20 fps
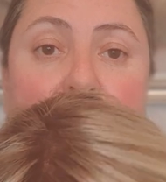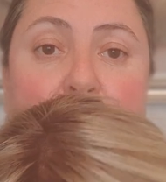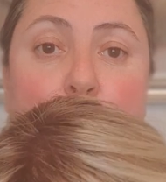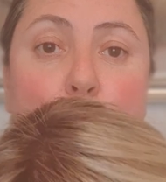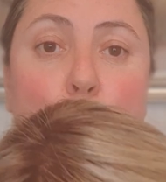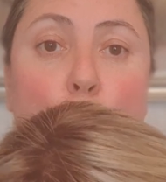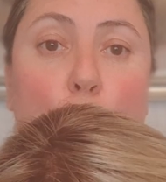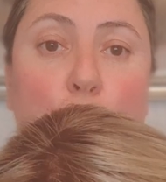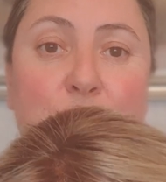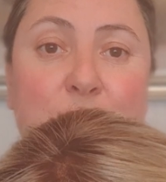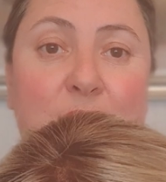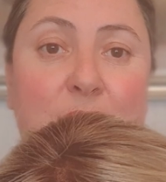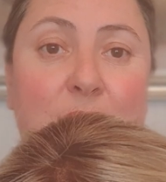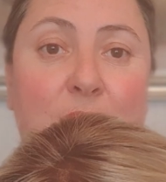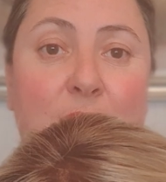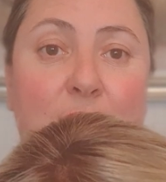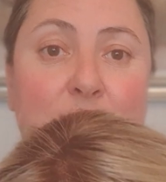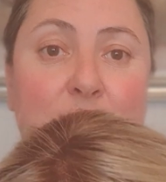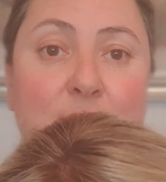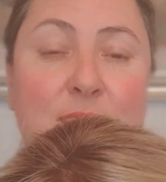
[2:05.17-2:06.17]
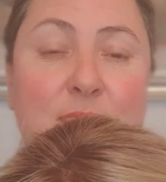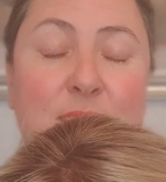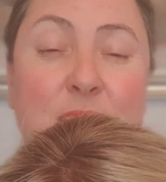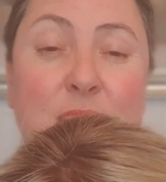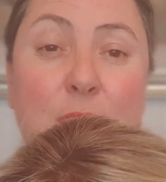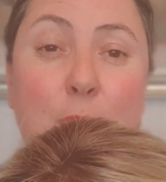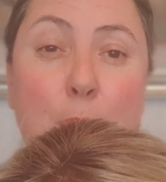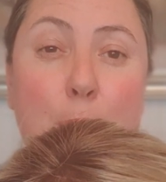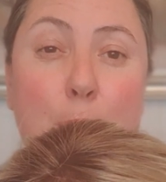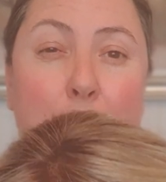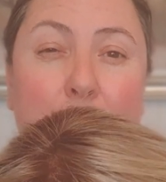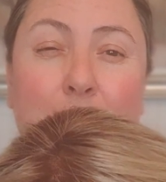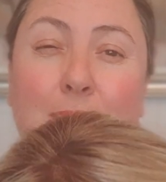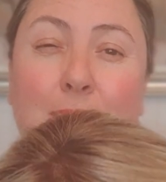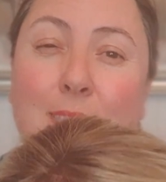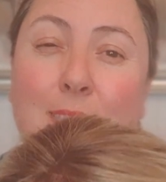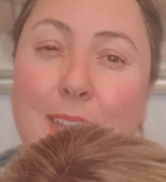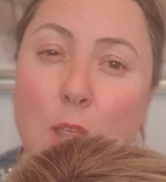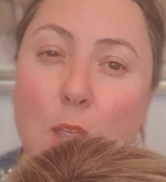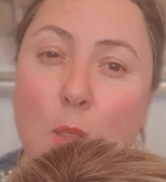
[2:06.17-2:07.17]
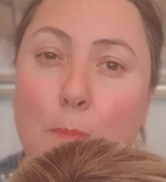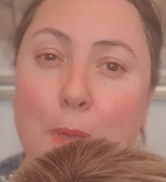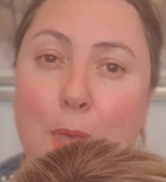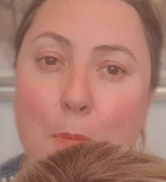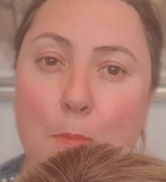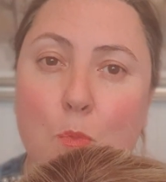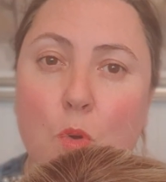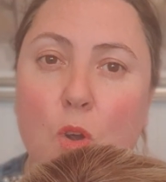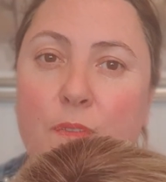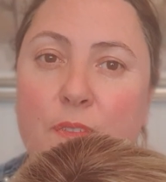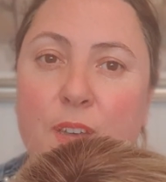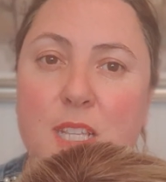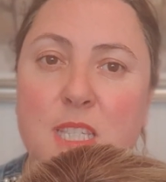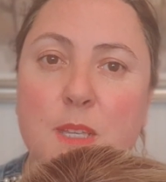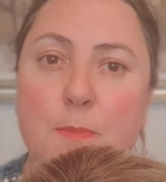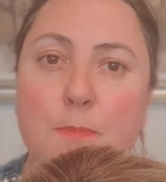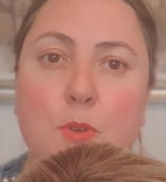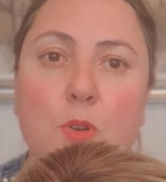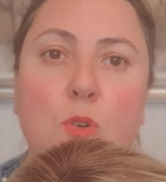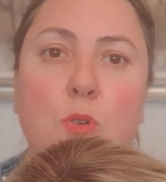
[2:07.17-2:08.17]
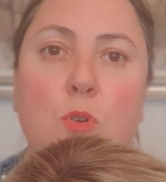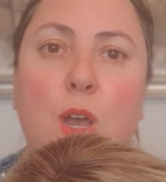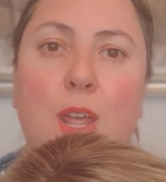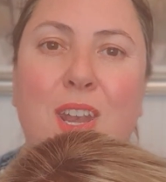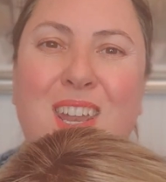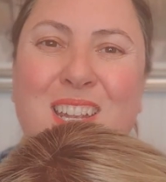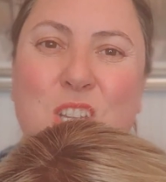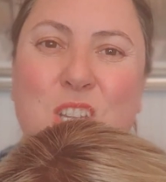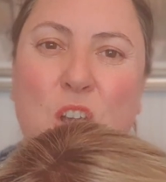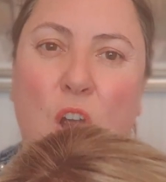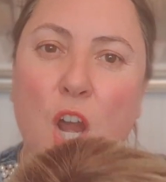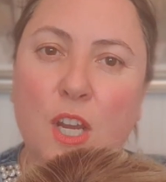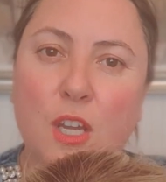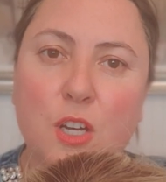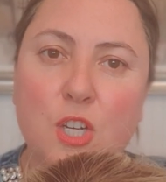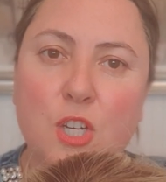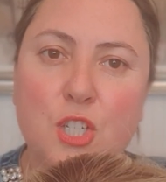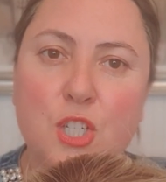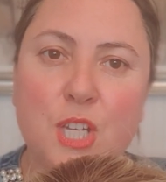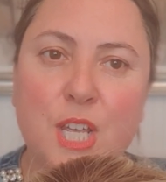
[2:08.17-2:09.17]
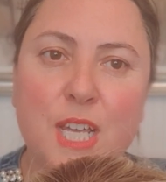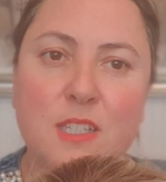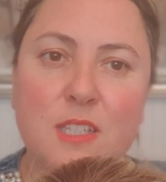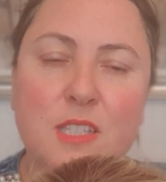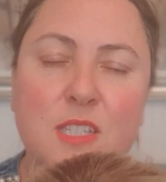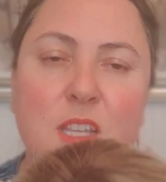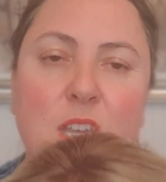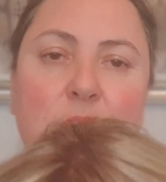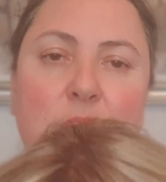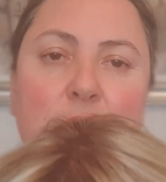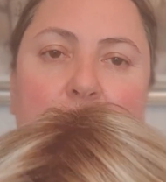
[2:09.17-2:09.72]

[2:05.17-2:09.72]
knotting is a little bit more visible in the darker shades,